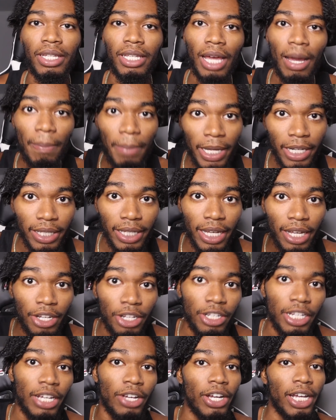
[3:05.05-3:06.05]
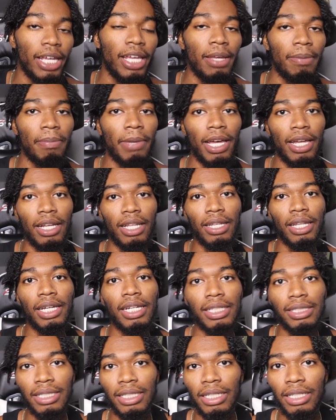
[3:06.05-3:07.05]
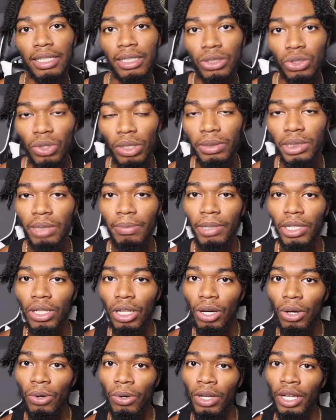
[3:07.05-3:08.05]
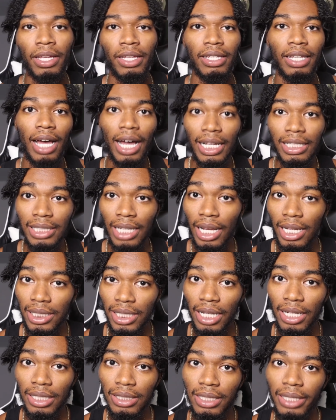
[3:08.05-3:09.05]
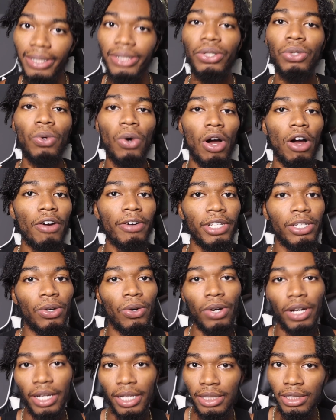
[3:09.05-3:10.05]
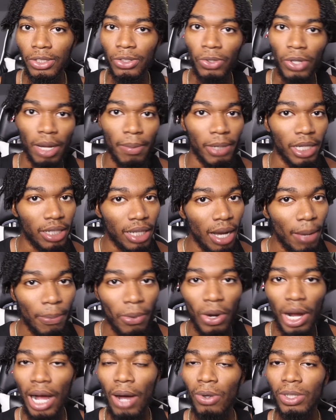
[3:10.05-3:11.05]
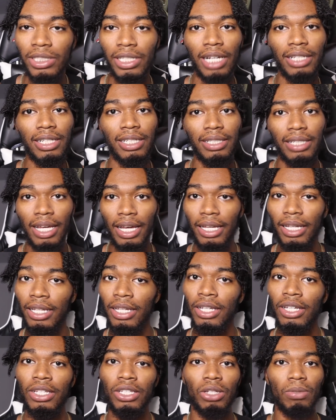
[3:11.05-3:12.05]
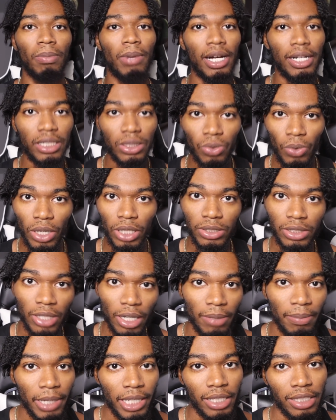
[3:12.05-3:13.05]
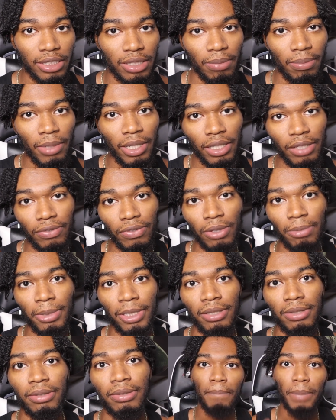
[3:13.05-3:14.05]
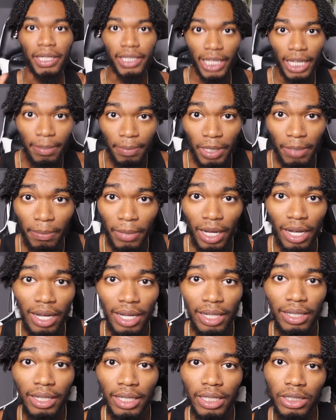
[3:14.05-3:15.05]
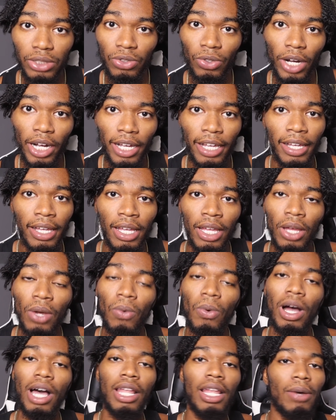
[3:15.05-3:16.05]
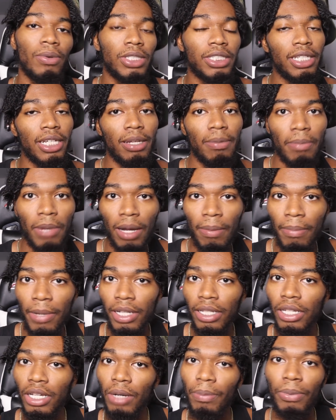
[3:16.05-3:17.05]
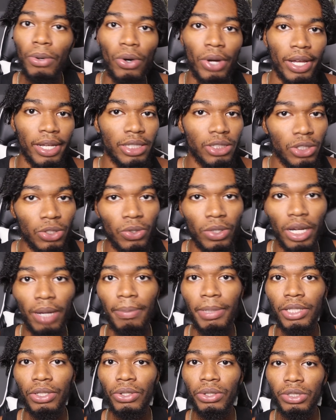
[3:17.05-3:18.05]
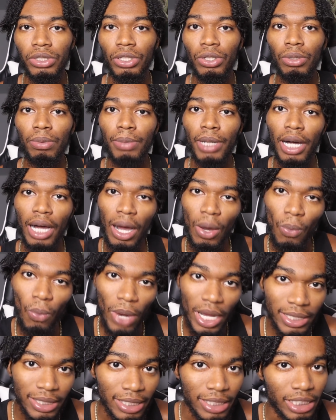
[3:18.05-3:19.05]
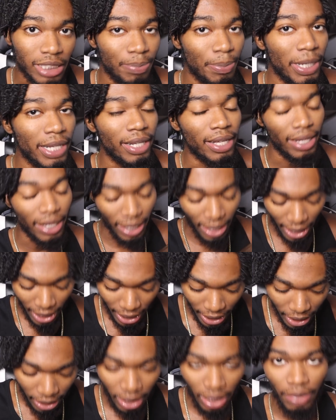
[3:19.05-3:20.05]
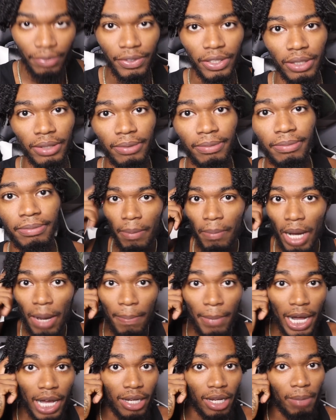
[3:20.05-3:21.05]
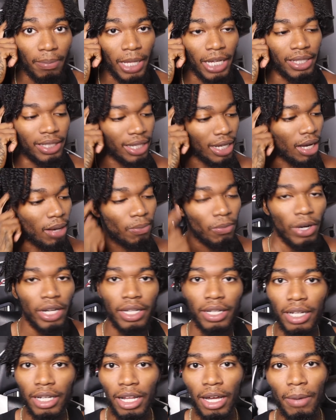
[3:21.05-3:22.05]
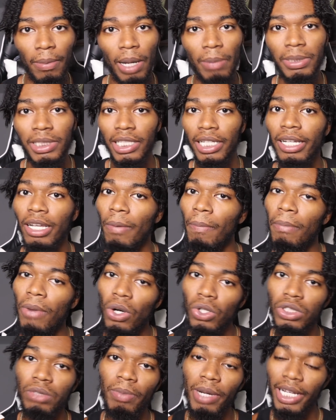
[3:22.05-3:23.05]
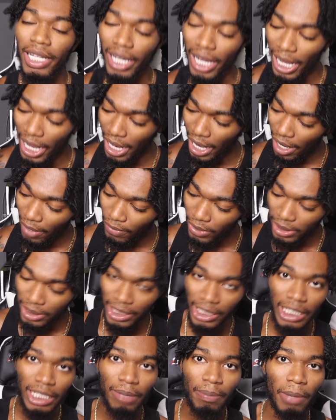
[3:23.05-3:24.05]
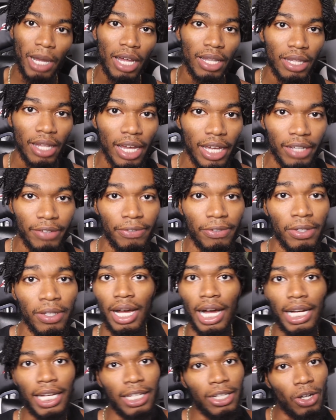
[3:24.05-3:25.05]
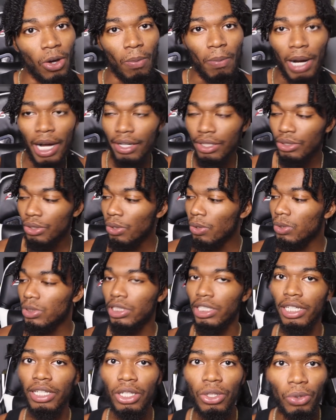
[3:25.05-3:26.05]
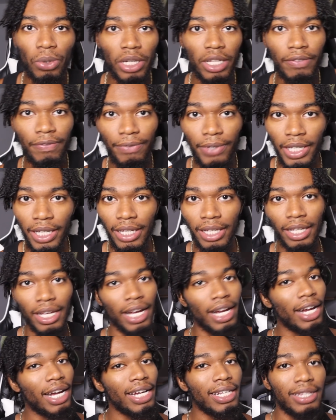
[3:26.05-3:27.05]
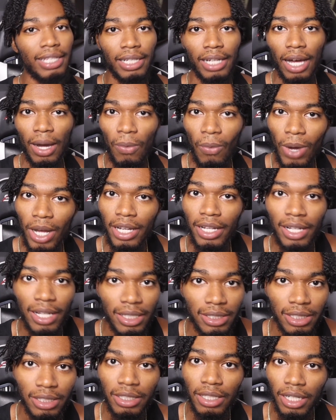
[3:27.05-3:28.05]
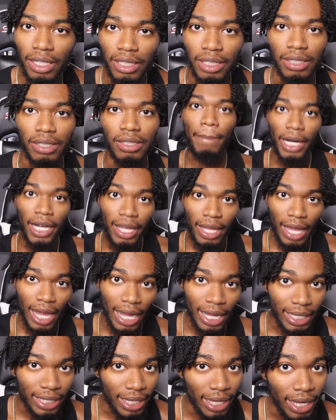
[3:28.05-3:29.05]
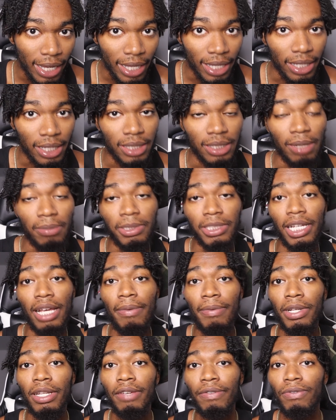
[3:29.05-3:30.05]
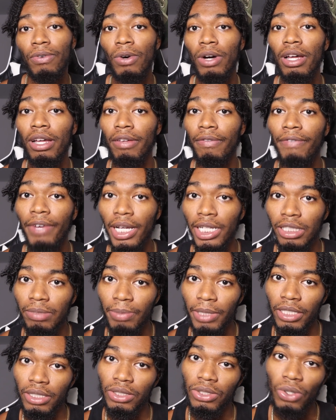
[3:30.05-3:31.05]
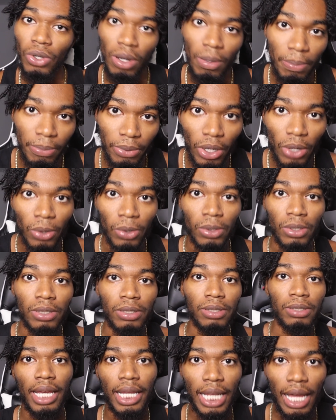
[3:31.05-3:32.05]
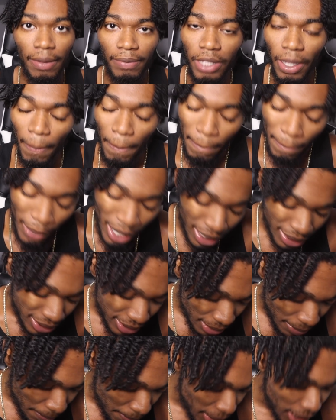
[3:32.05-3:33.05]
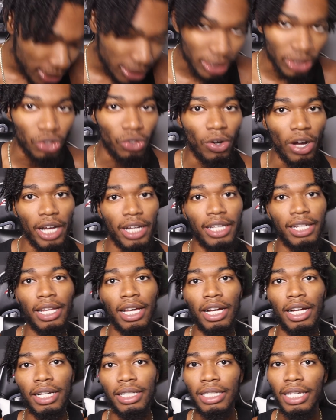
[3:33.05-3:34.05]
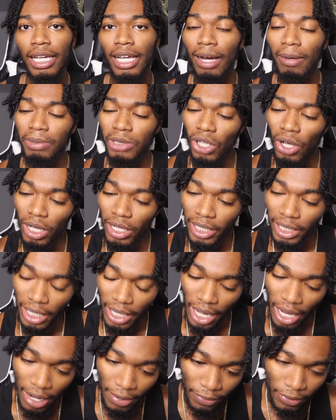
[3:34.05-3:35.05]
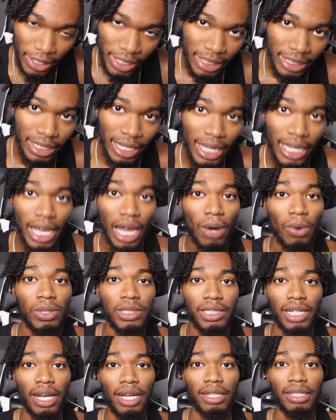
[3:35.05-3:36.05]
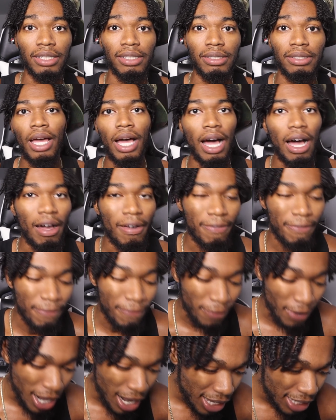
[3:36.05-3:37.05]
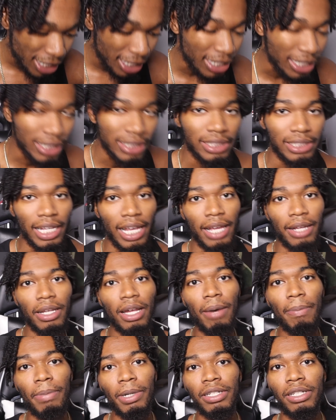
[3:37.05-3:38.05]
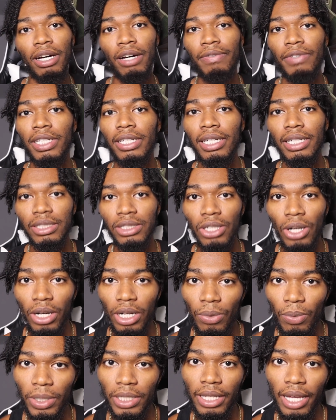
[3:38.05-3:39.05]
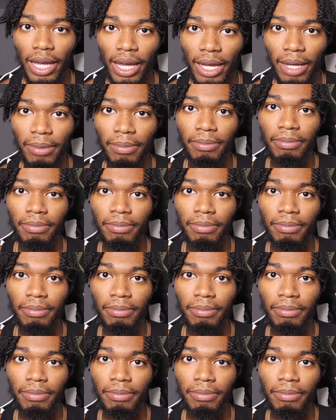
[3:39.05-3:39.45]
Y'all better get in there and eat, man. The link is in the description below. 9 times out of 10, you already on Instagram a couple hours out the day. You might as well start making some money from it. But keep in mind this, right? While I was getting my money up on Instagram and YouTube, I wasn't spending any of it. In my mind, I'm like, yeah, I'm running it up. I'm seeing the most money I ever seen in my life. I could go buy Gucci, Louis V, everything I wanted as a youngin'. But I can't, because I'm saving it for an investment, so I'm broke. And after months and months of grinding every day, I'm talking every day I was at it, I finally saved up enough to get started with the app.